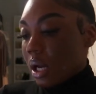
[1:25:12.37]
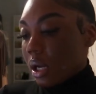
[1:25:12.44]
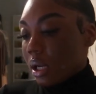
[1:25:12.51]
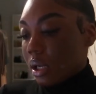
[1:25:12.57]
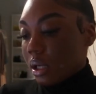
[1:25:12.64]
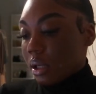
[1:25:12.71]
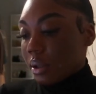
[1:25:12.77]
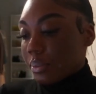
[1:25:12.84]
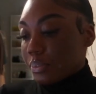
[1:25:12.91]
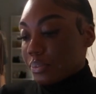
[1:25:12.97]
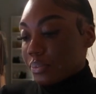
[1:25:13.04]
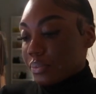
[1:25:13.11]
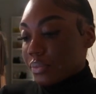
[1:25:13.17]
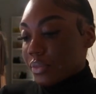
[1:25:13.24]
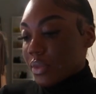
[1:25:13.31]

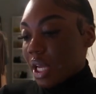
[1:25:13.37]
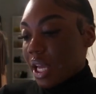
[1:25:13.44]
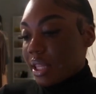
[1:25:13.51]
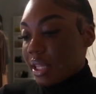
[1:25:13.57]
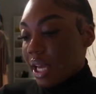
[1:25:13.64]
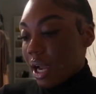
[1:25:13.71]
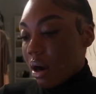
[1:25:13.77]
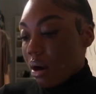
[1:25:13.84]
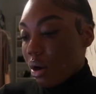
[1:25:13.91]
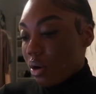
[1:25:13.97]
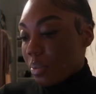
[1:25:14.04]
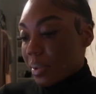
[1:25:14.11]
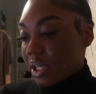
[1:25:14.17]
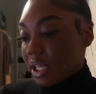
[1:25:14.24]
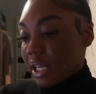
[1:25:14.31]
Um, and they are
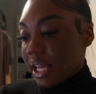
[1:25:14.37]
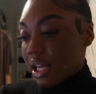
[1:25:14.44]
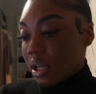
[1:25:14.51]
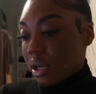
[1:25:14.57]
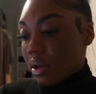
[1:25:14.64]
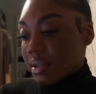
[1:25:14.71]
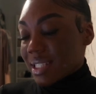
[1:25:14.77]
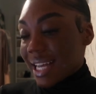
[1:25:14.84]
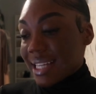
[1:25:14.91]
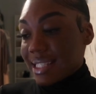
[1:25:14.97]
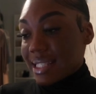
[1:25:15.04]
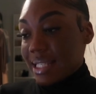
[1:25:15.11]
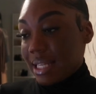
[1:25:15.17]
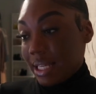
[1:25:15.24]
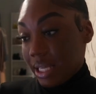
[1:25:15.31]
open and they close
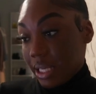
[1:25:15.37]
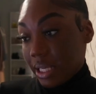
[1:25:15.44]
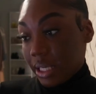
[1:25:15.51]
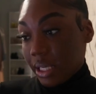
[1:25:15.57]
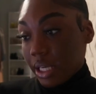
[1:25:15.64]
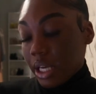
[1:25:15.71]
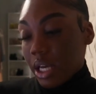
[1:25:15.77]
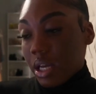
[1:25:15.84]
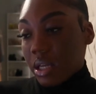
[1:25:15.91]
at 10.